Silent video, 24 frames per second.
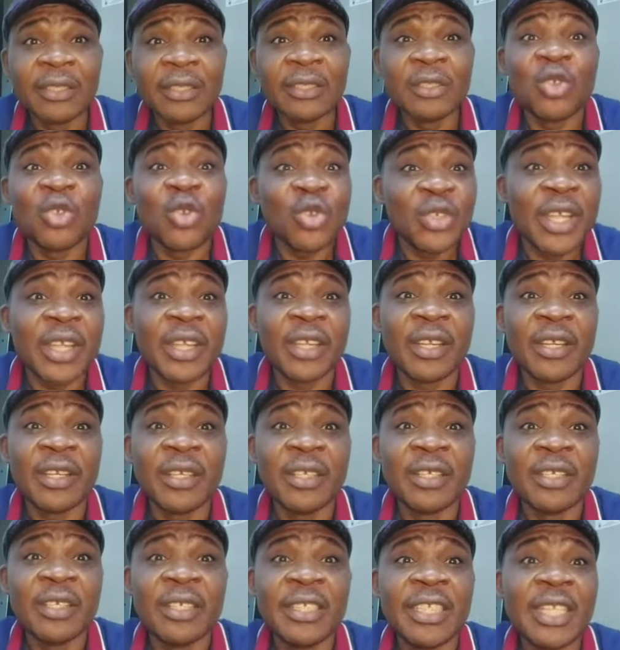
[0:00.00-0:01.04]
Today,
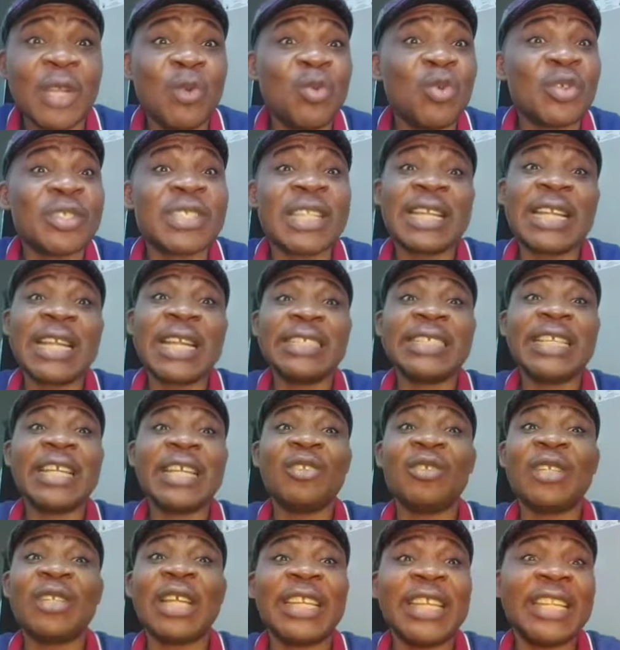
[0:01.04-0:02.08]
they will stand and tell
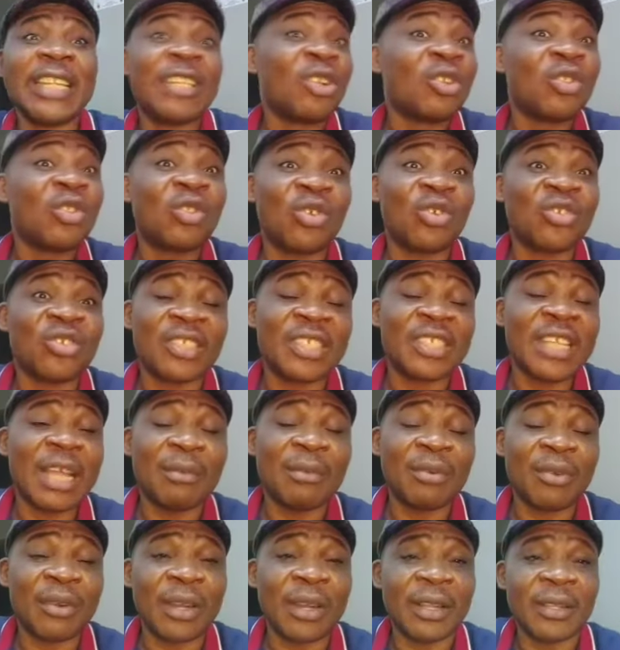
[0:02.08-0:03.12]
you that they don't trust their
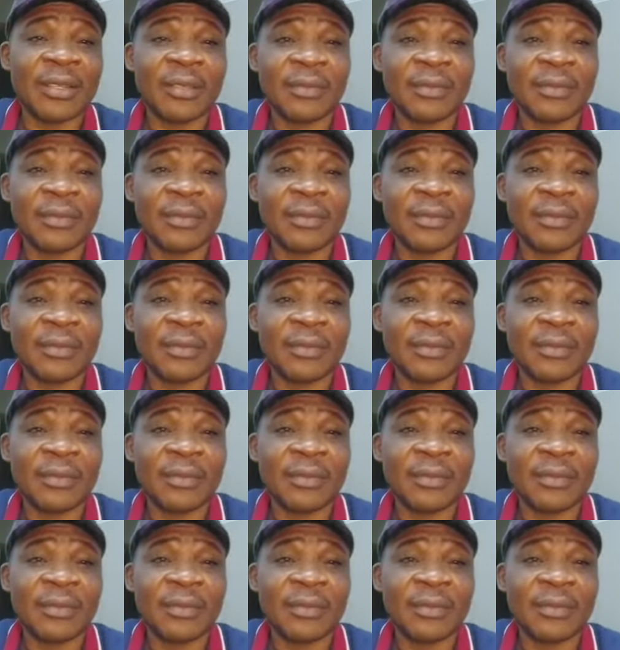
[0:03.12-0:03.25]
brother.